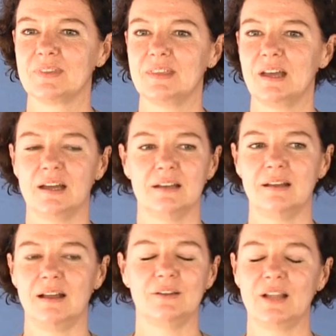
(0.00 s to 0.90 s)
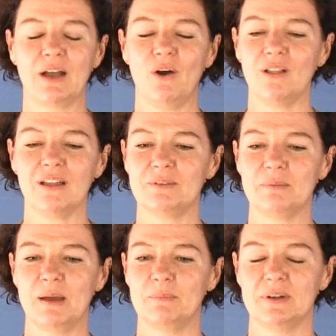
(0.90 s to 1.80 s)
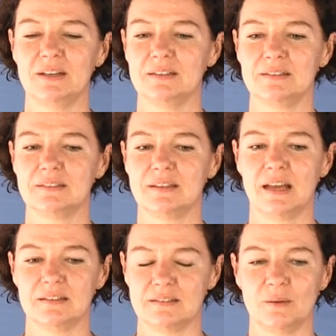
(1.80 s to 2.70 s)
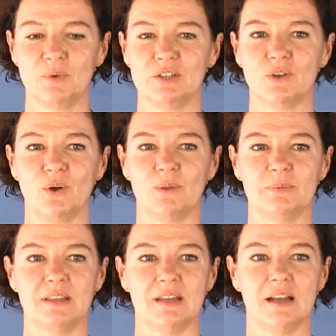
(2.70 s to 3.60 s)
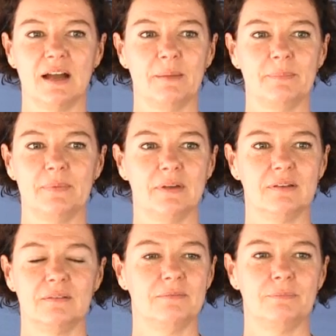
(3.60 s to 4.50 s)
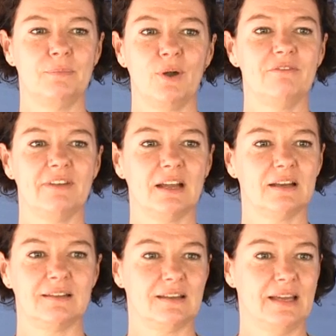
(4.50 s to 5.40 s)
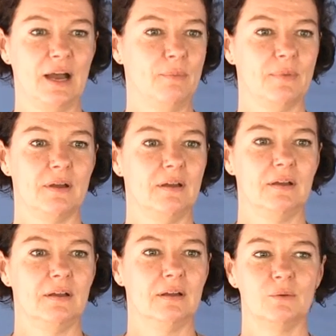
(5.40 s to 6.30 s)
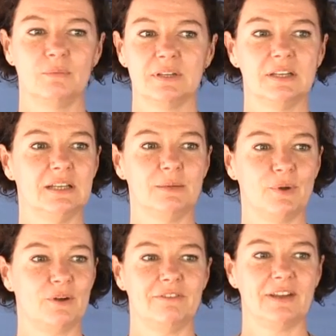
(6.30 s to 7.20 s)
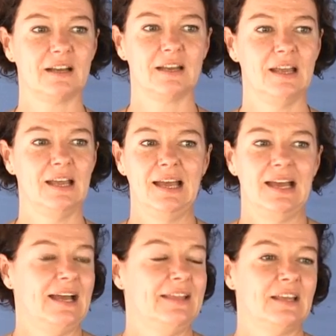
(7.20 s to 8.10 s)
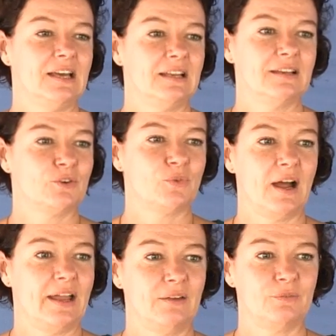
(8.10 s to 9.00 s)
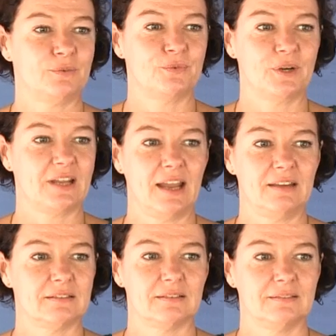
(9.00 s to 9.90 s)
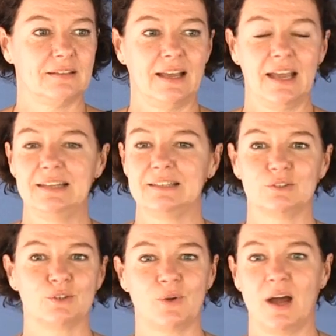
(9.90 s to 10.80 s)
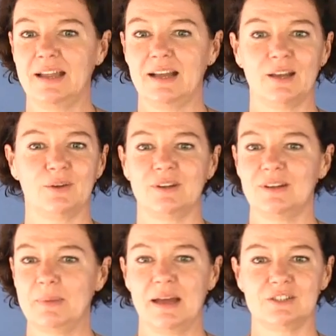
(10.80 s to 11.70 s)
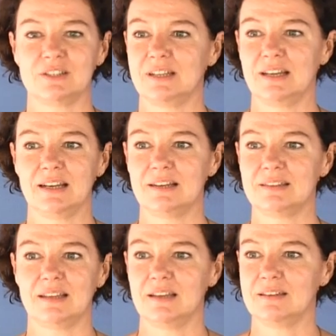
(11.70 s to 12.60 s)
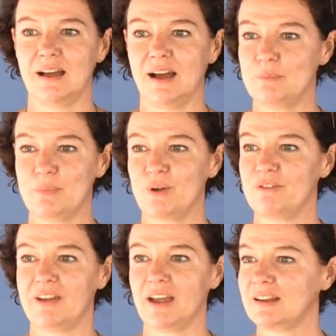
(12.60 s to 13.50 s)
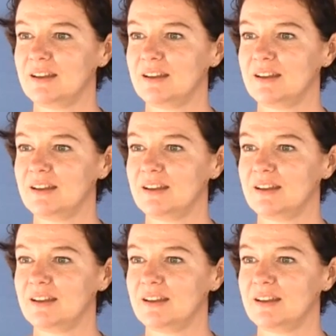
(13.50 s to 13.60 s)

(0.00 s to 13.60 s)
that, like, all I remember is that someone told me that I'm perfect as I am, completely perfect. And then crying for four days, like endless crying. I couldn't imagine, like, that I'm perfect.